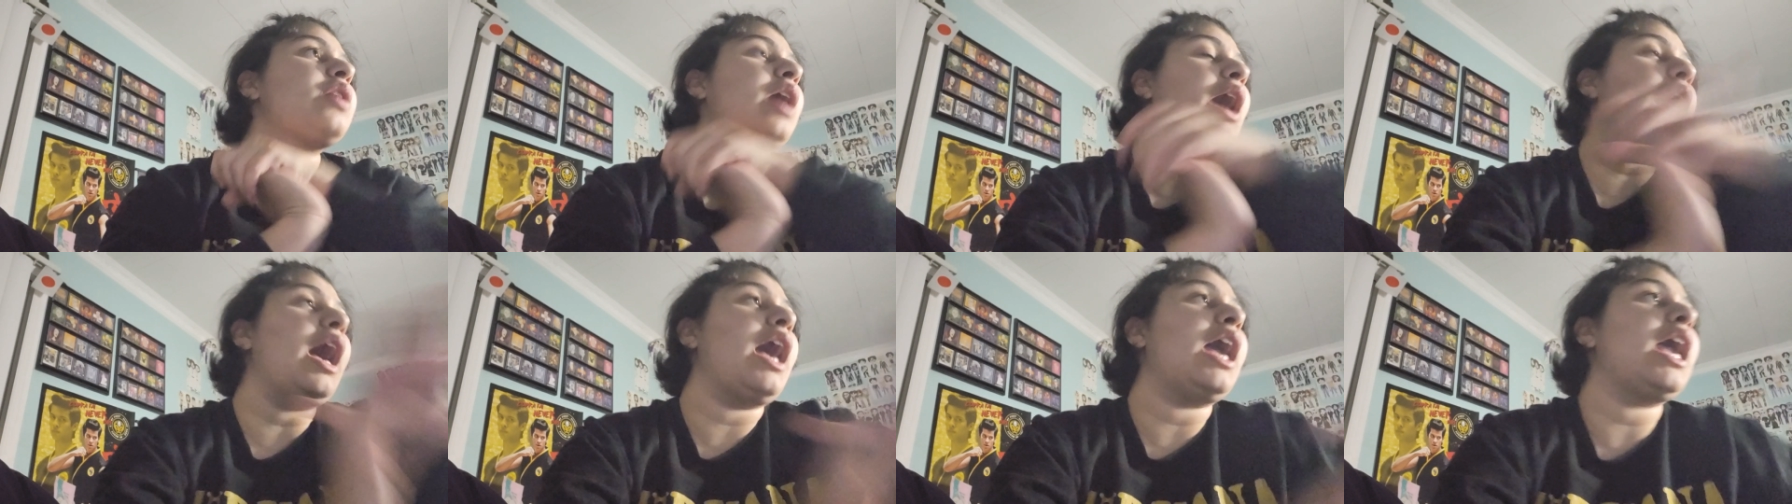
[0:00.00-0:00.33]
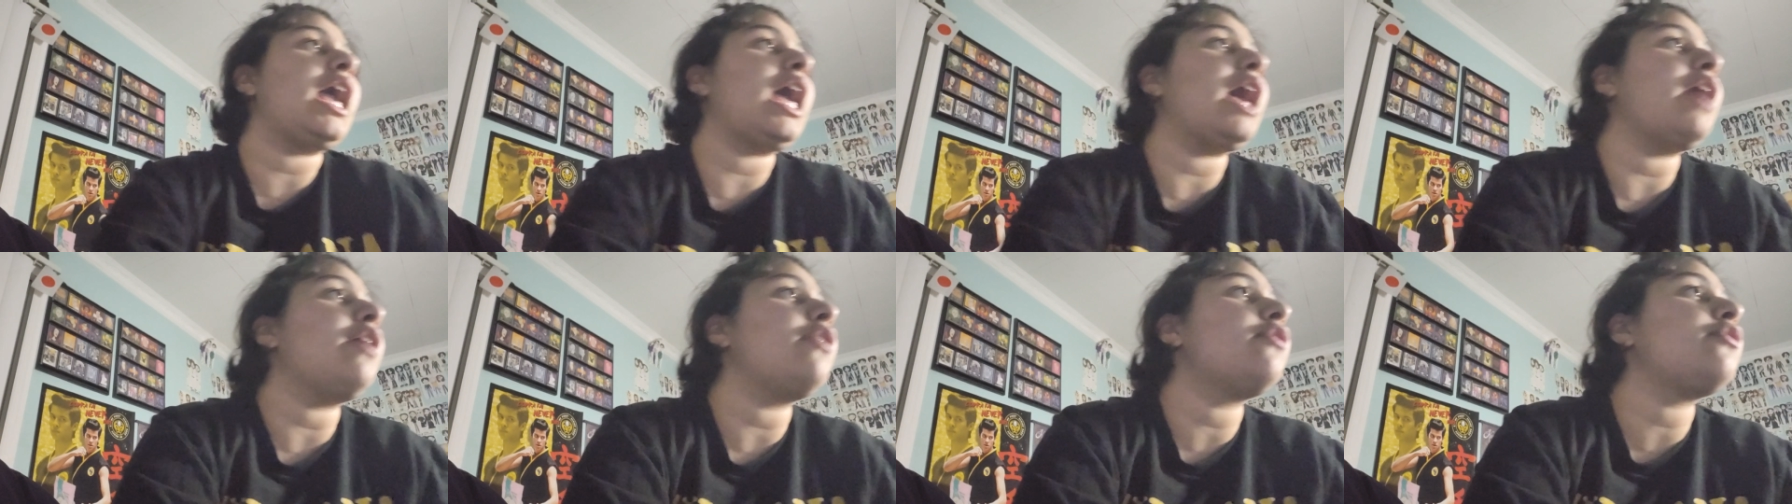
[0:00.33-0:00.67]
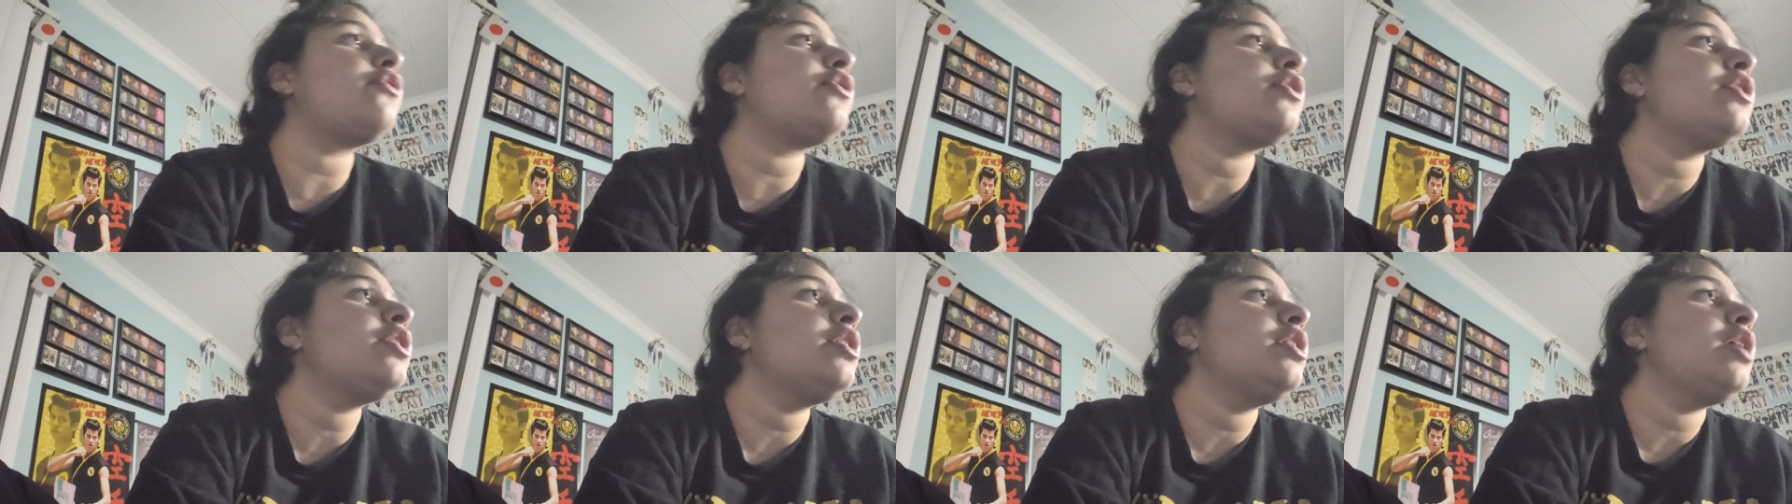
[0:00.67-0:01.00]
I
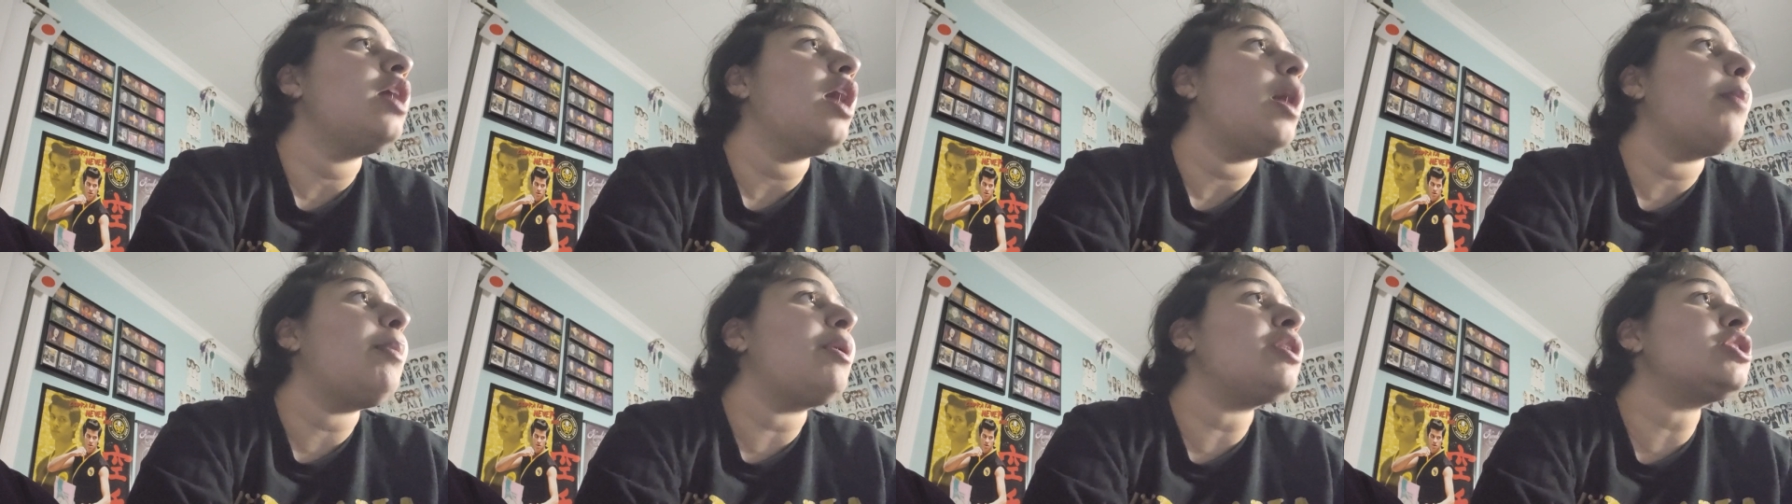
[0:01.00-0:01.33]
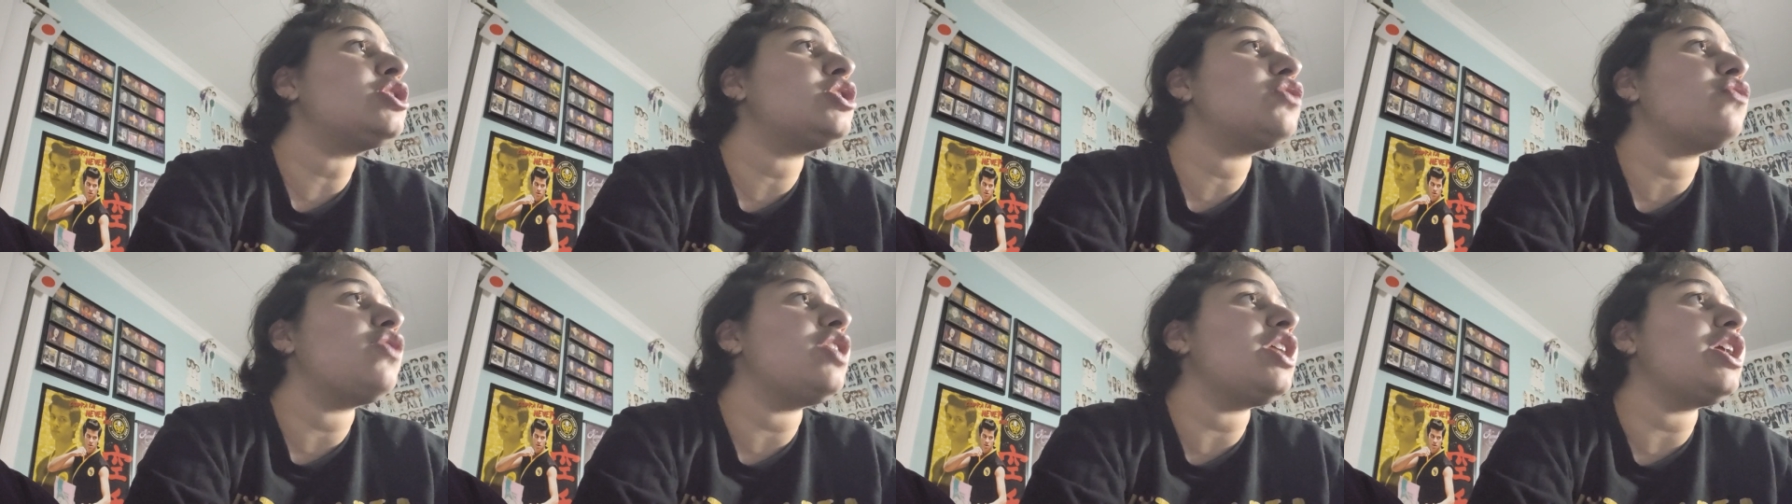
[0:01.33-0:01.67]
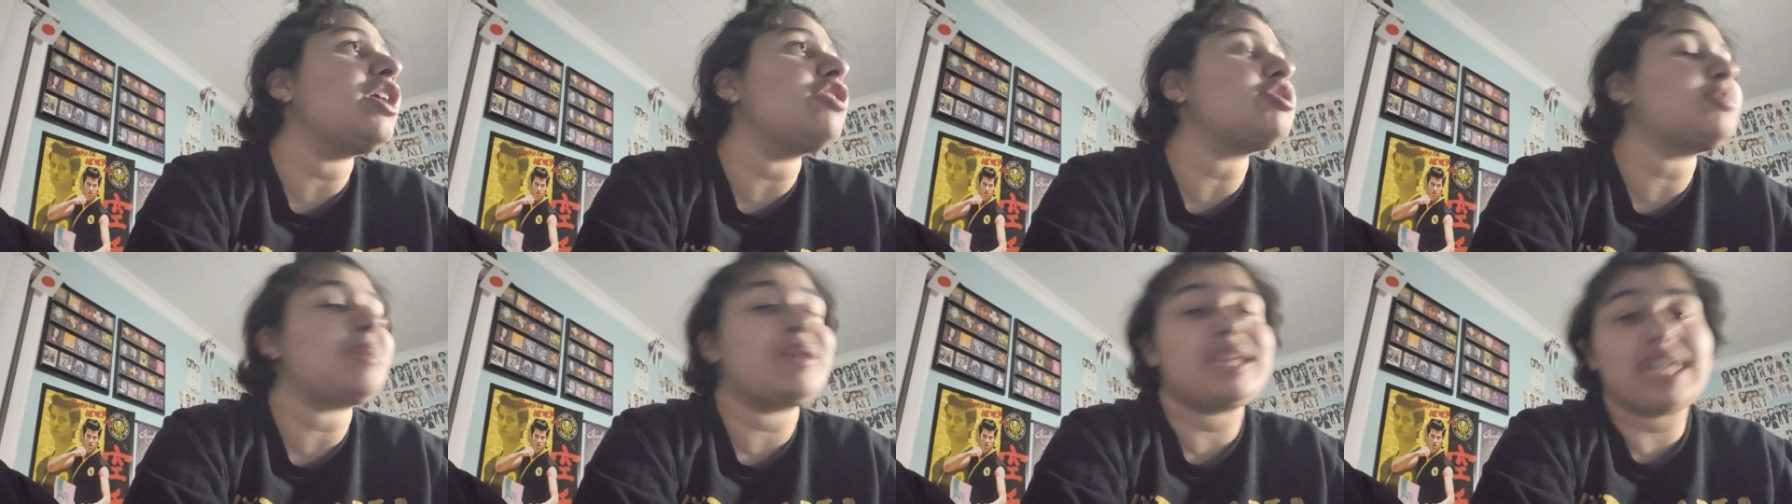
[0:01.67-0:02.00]
have a bunch of
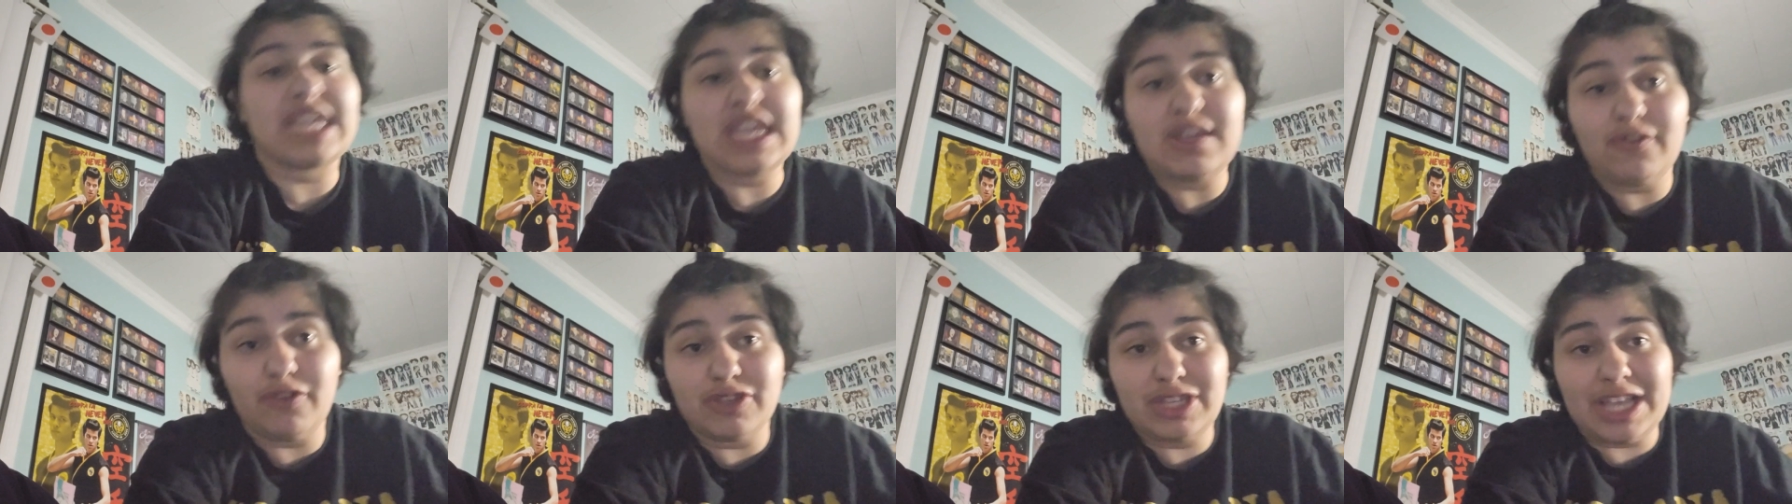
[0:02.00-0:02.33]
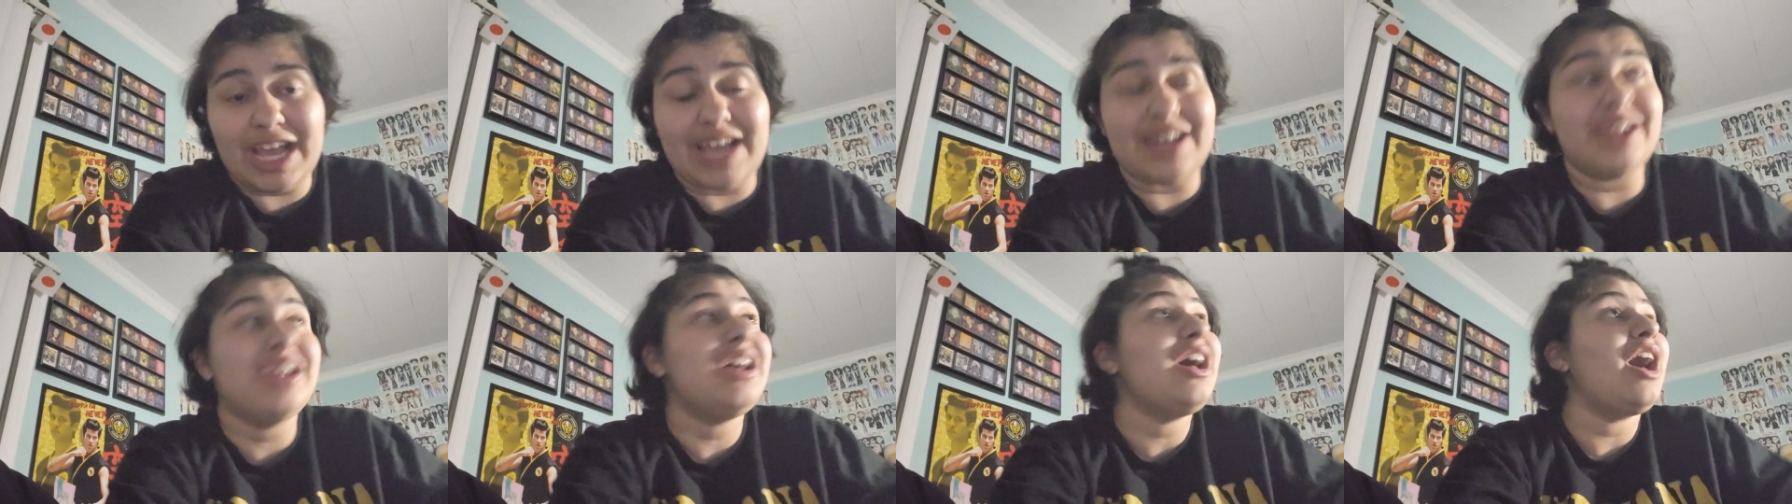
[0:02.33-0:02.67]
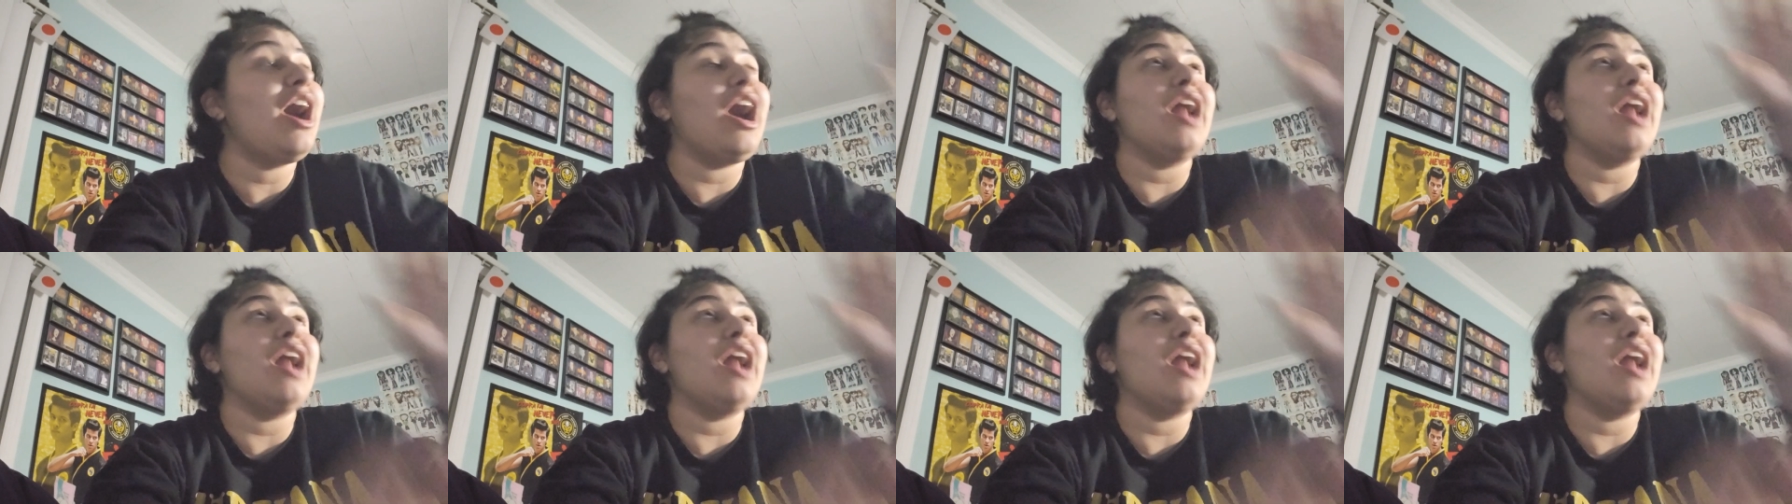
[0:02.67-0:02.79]
videos about Evil Dead.